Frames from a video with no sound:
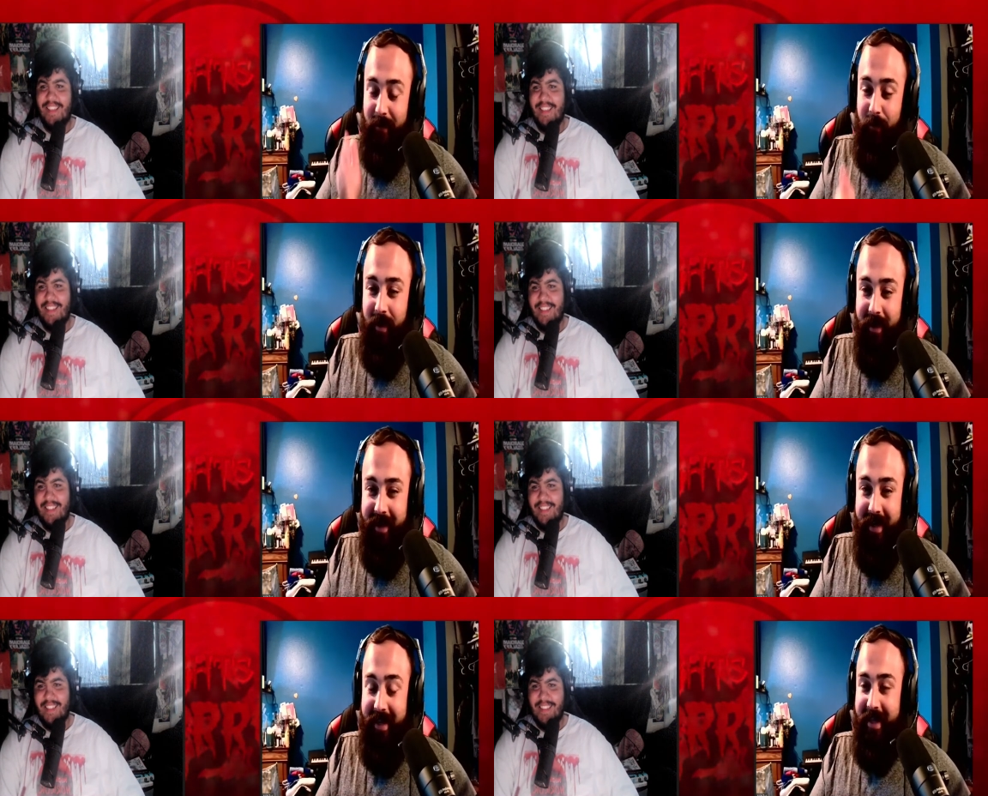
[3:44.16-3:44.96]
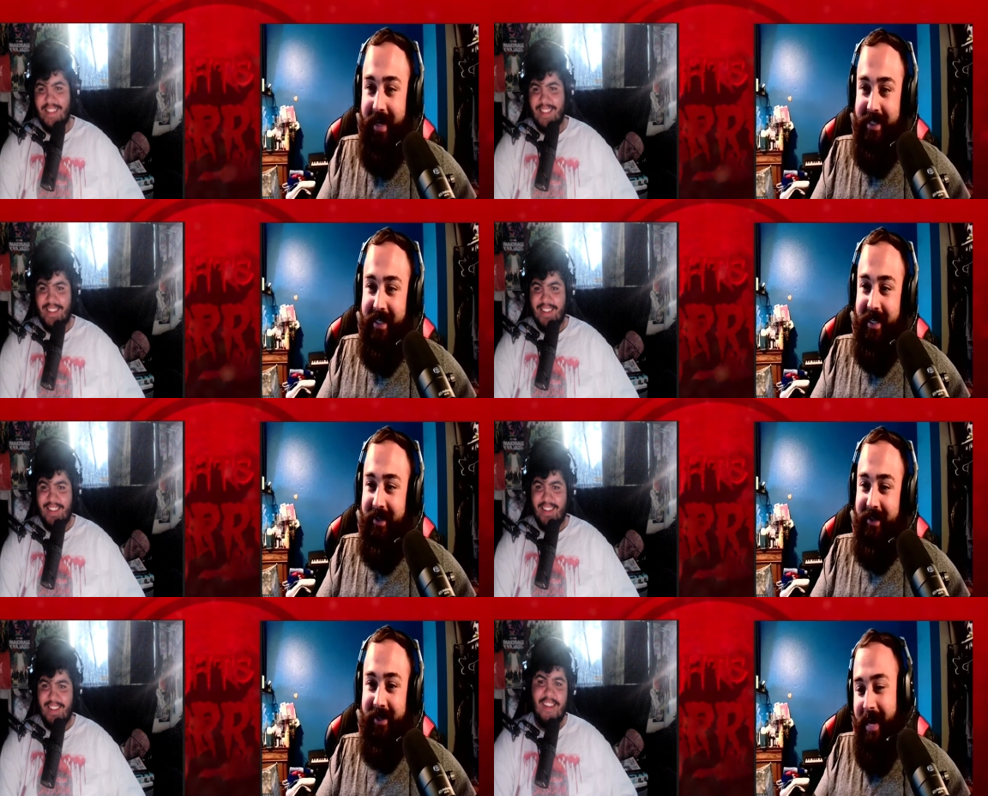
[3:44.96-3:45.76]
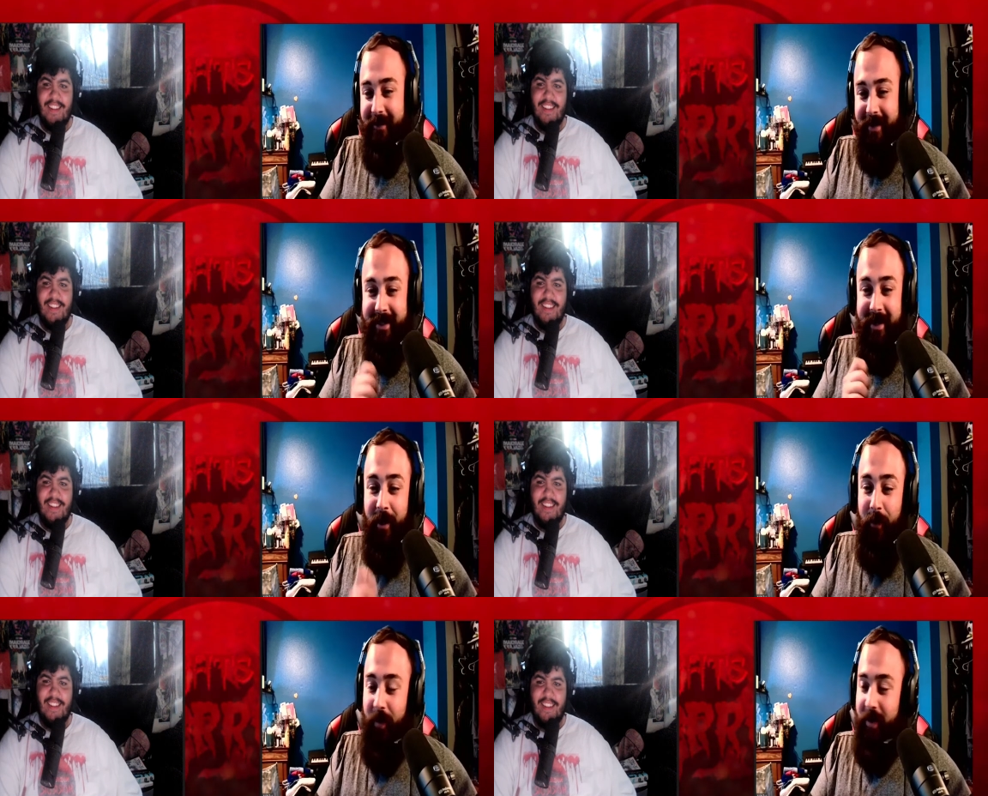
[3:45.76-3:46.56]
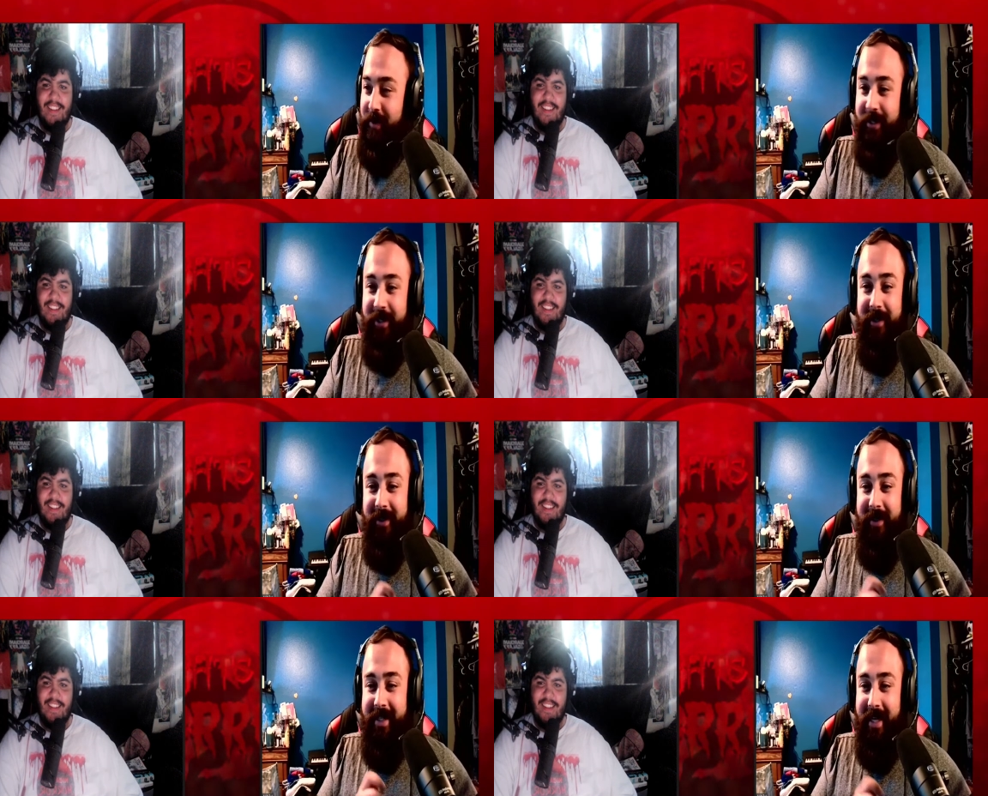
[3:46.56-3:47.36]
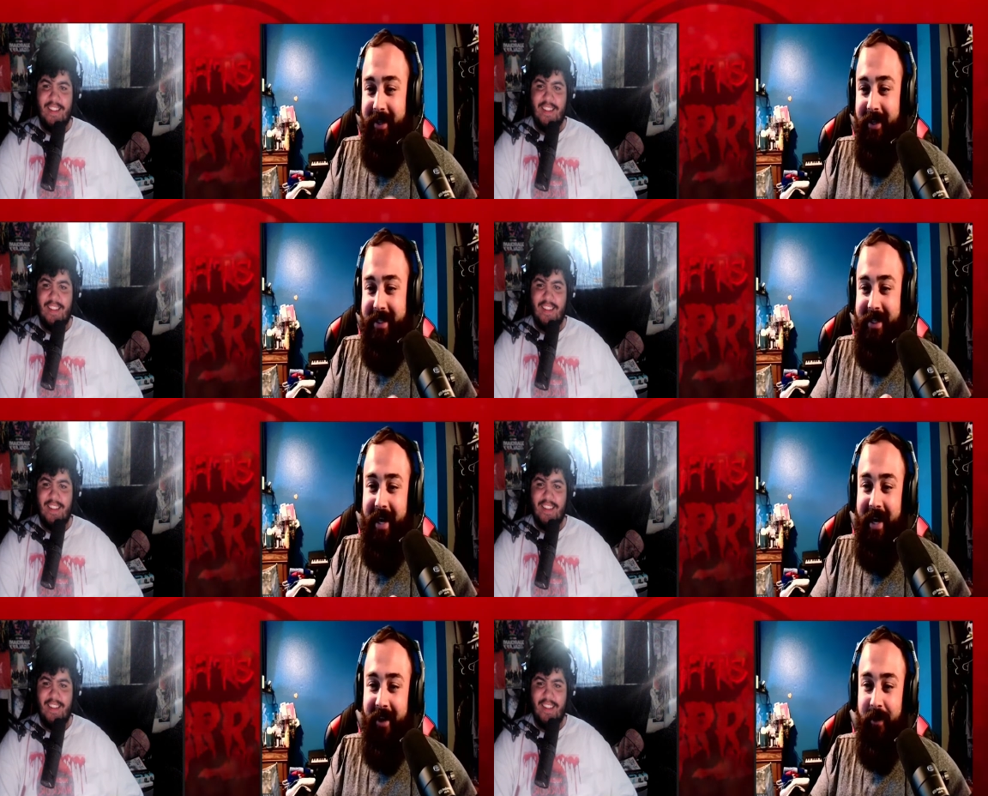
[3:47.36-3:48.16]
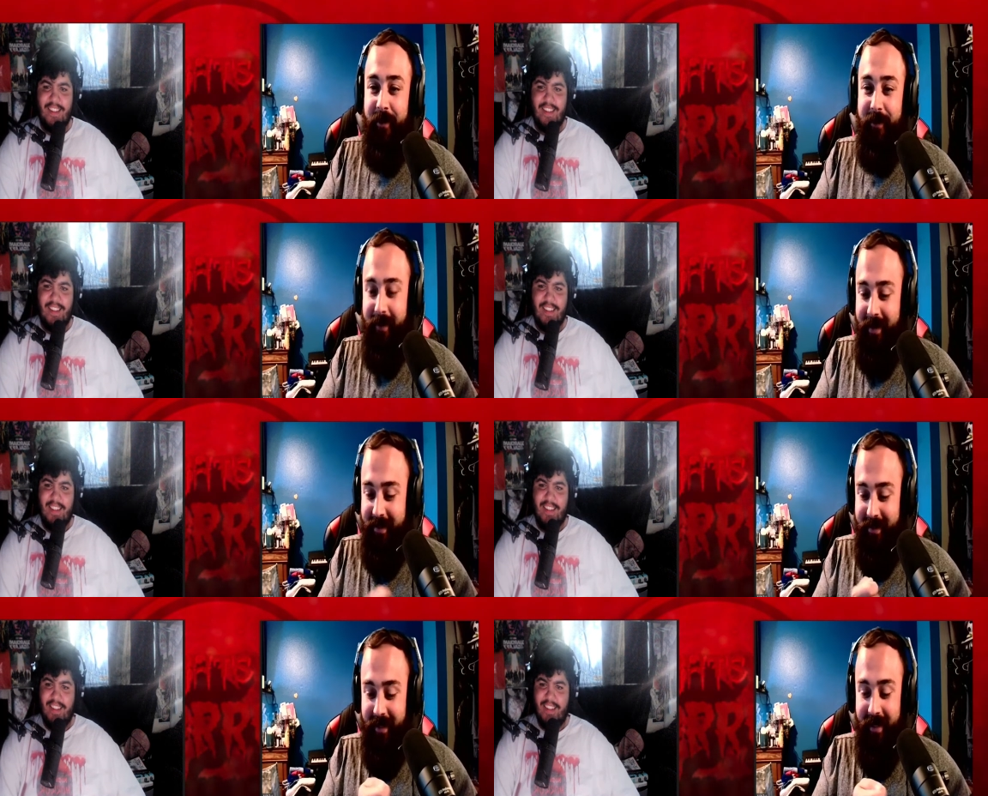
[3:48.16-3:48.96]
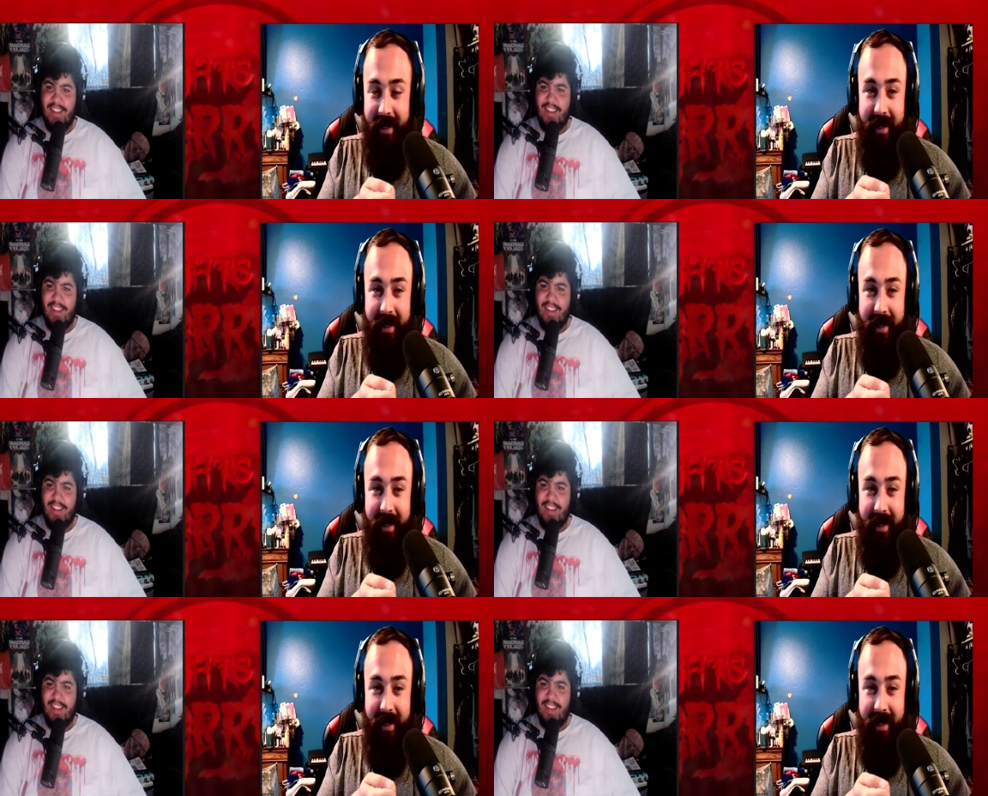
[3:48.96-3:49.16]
Speaker 1: Kept walking, and then I see Killers cavities. Why don't you take a look and say hi to all your friends?